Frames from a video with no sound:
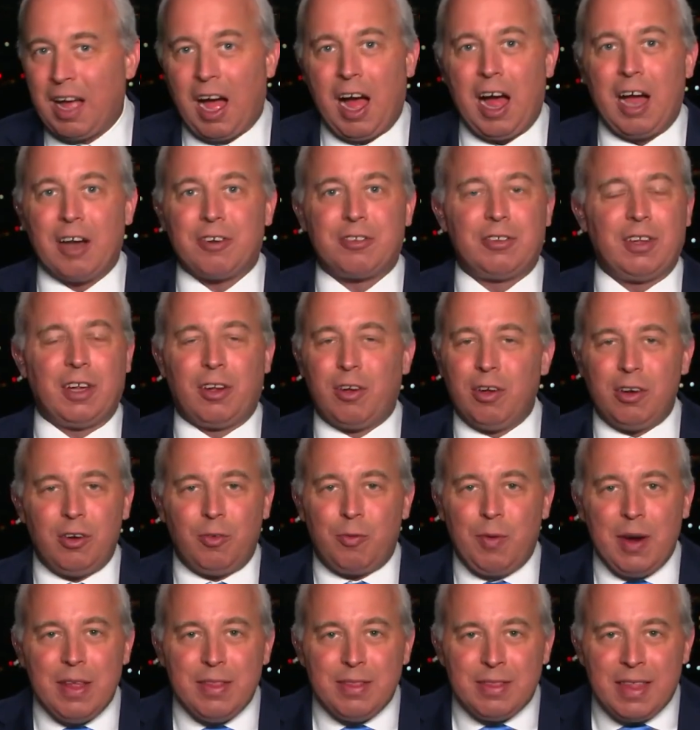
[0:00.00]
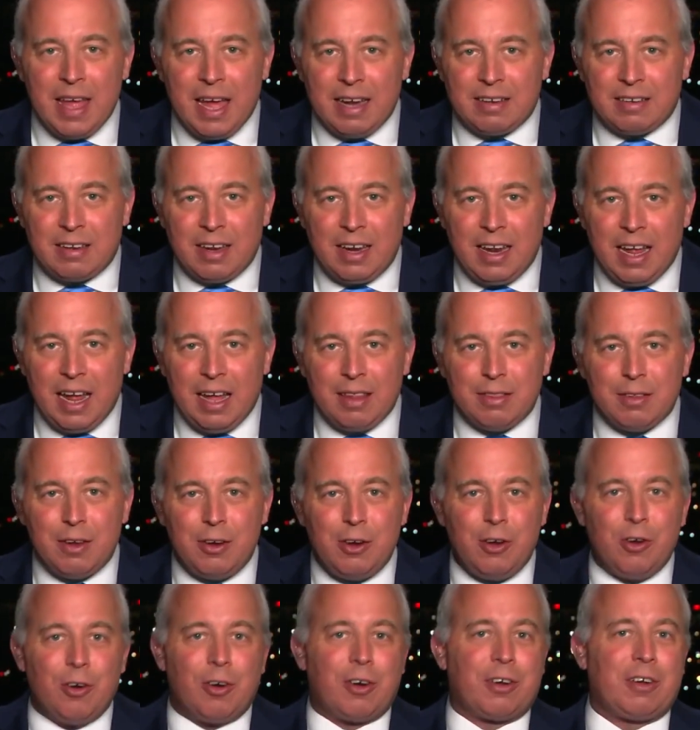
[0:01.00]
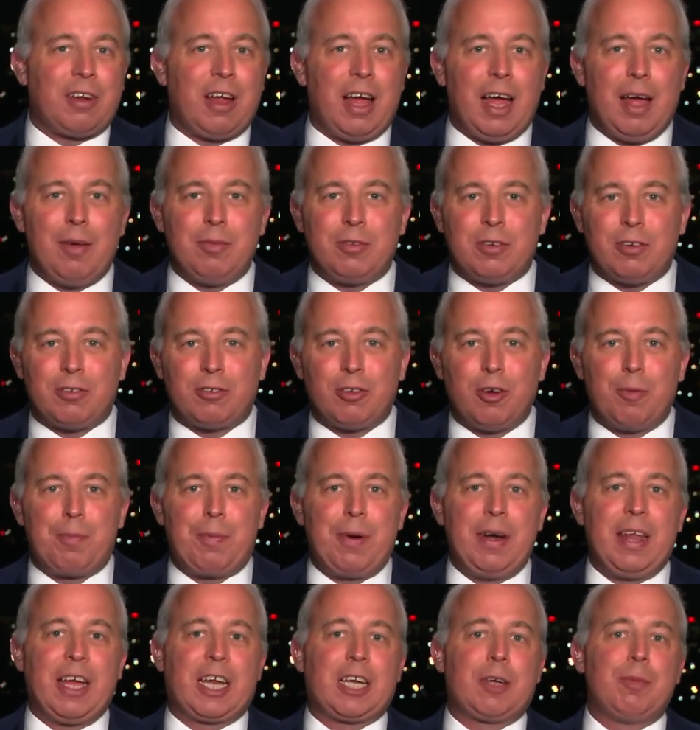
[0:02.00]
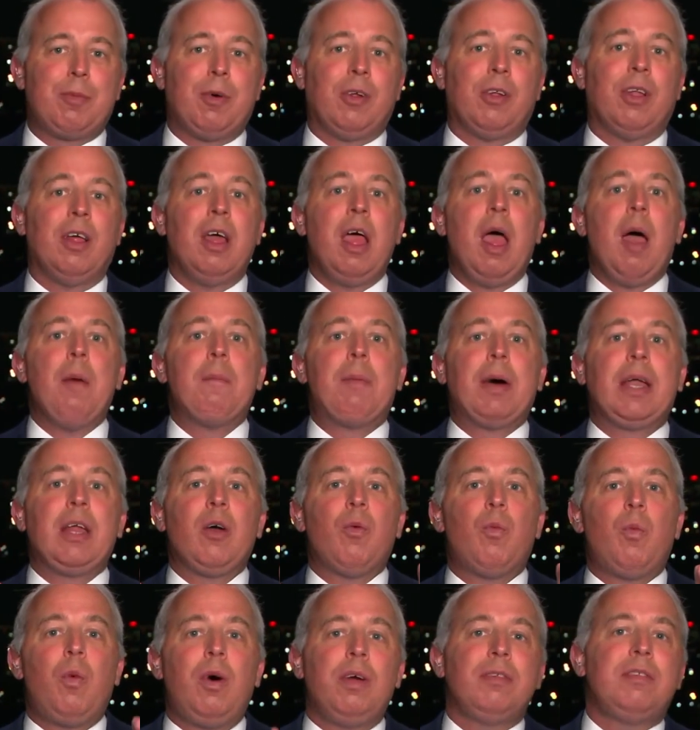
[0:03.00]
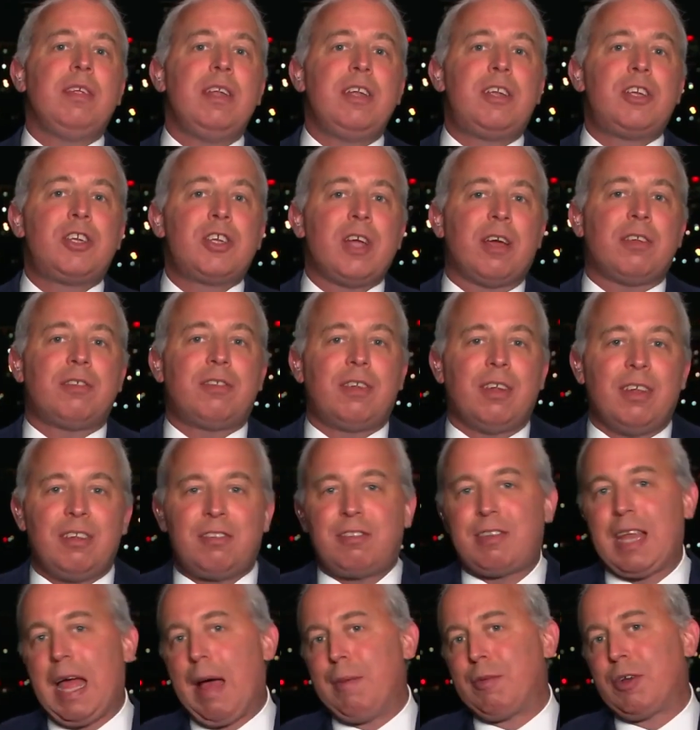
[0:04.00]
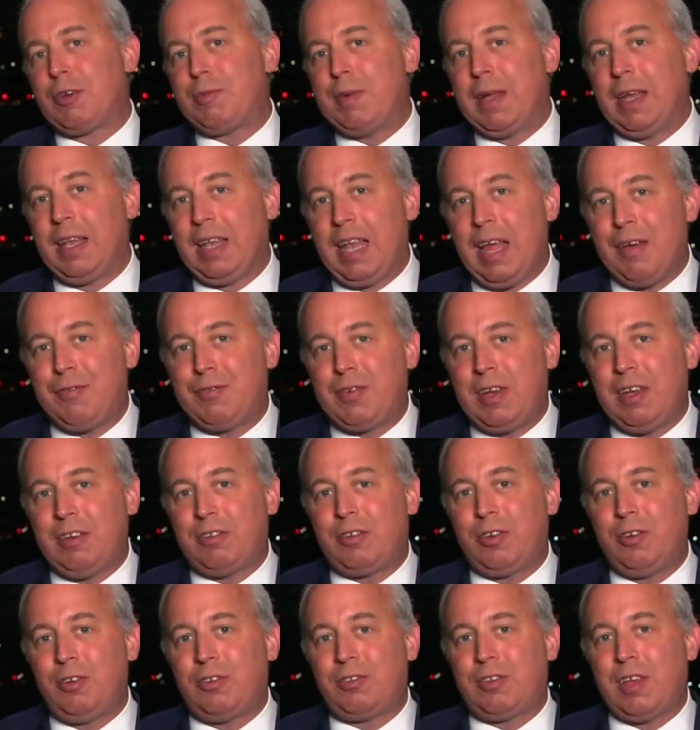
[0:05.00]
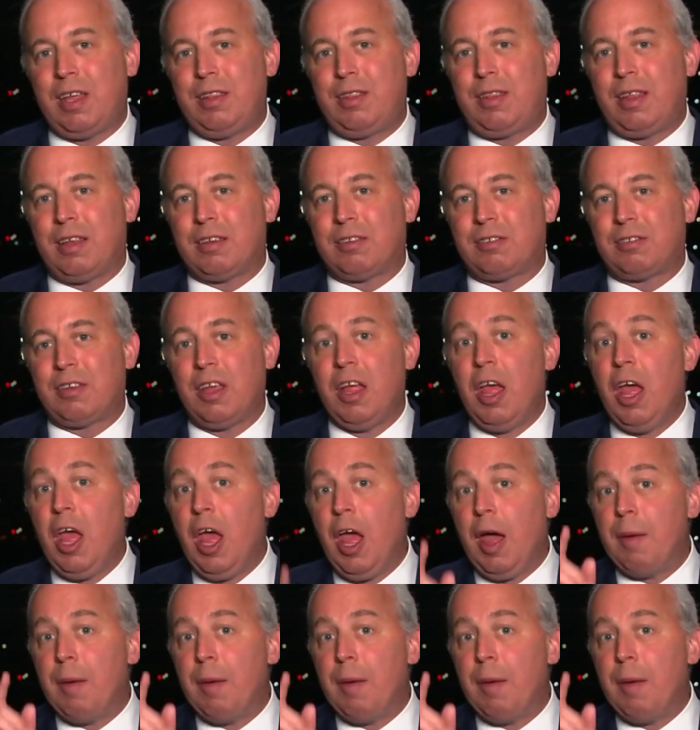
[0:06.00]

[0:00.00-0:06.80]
Gosh, they could have written that today. The New York Times are so predictable. But it wasn't just establishment lefties who said this.